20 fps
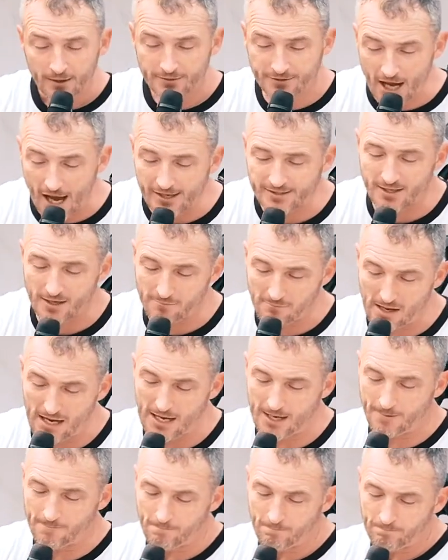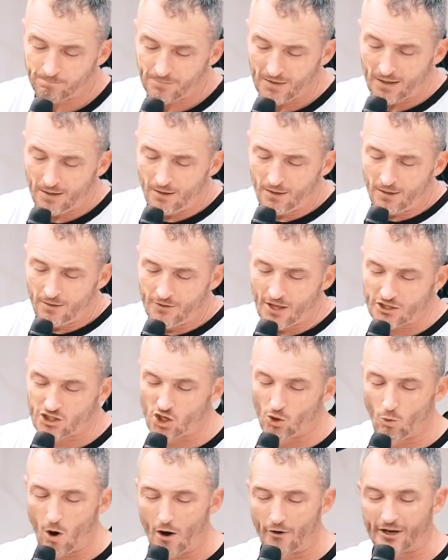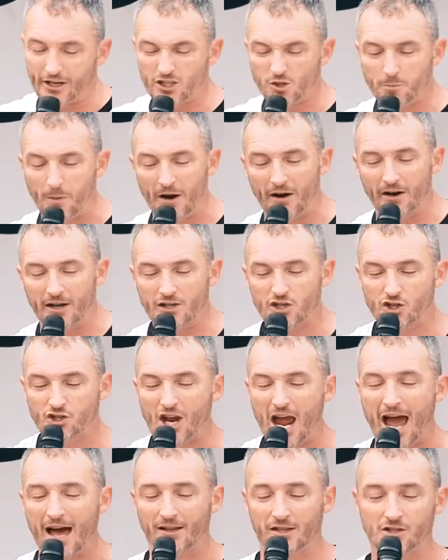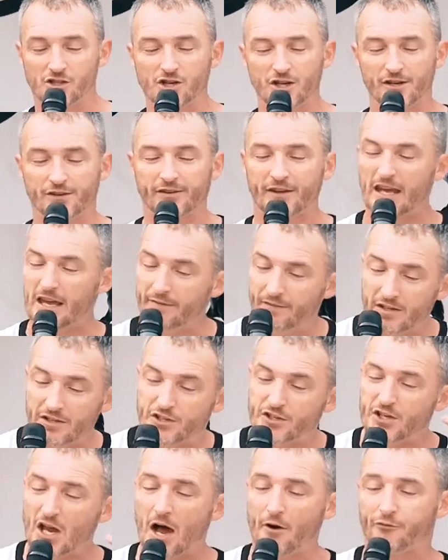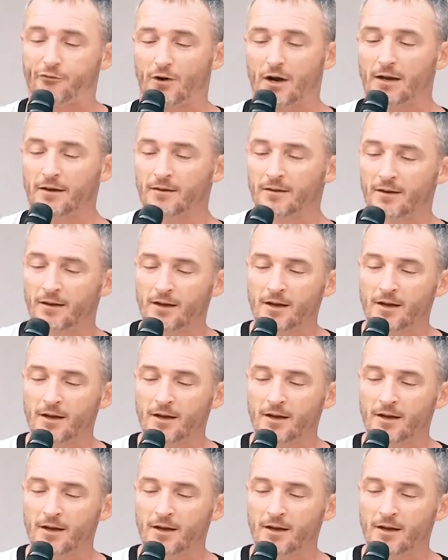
doesn't mean that you won't experience challenges, even suffering,